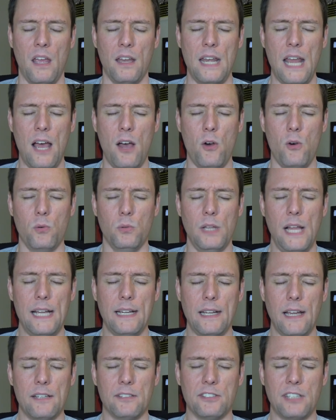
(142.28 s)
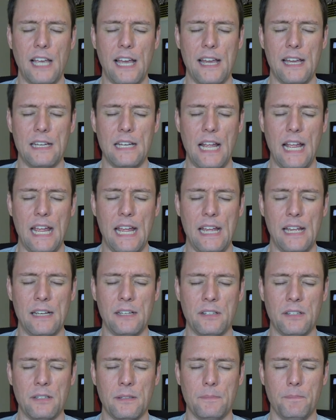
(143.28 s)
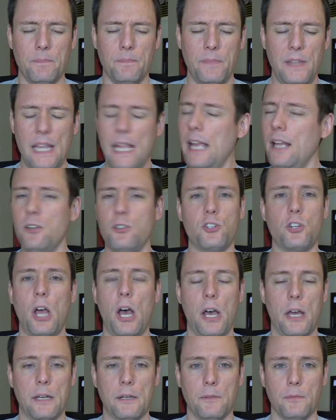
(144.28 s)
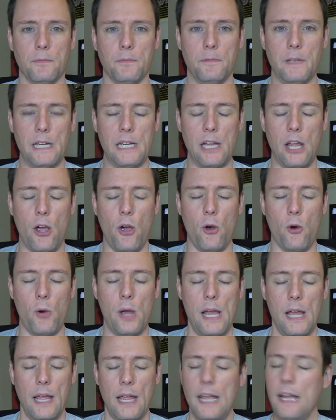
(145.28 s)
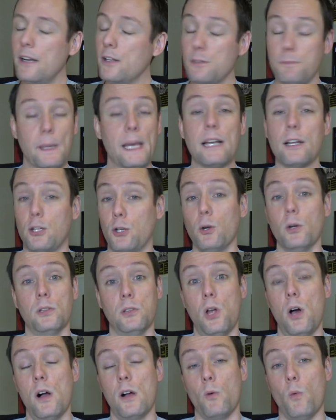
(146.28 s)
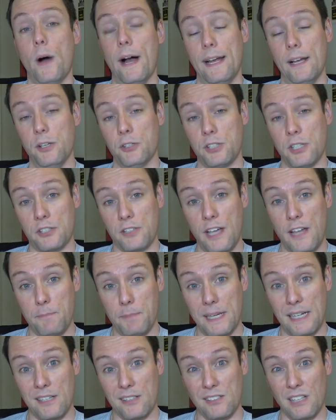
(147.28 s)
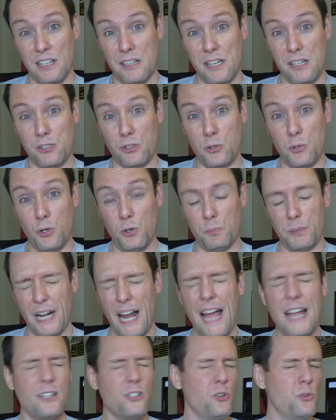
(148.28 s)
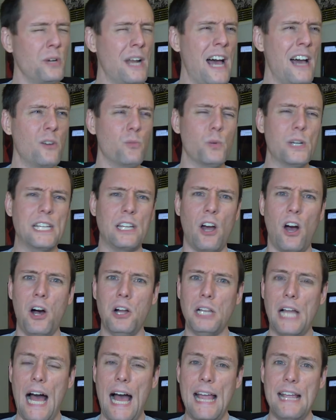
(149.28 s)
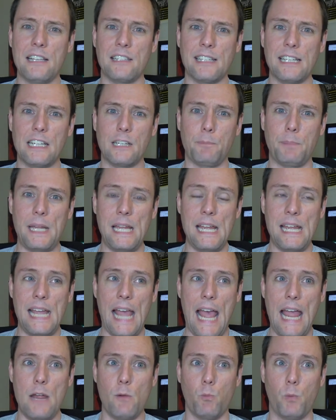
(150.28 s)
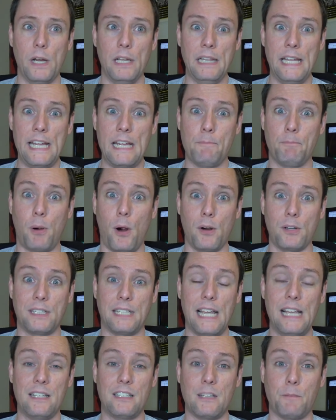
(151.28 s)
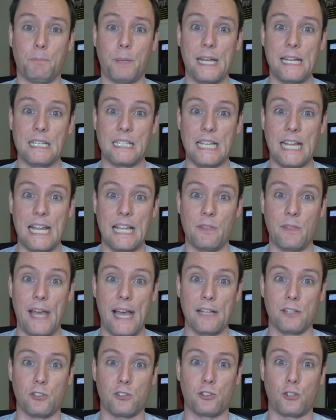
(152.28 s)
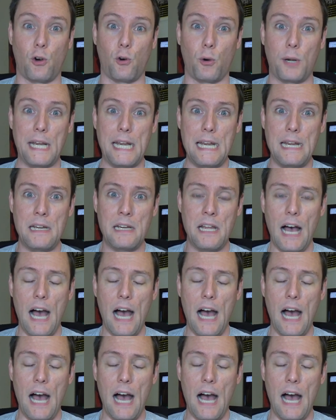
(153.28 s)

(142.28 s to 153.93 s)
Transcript: Now, like I said in the Inchon video, it has been a good long while since I've been to Sunday school, but I do not recall Isaac being a willing participant in that story.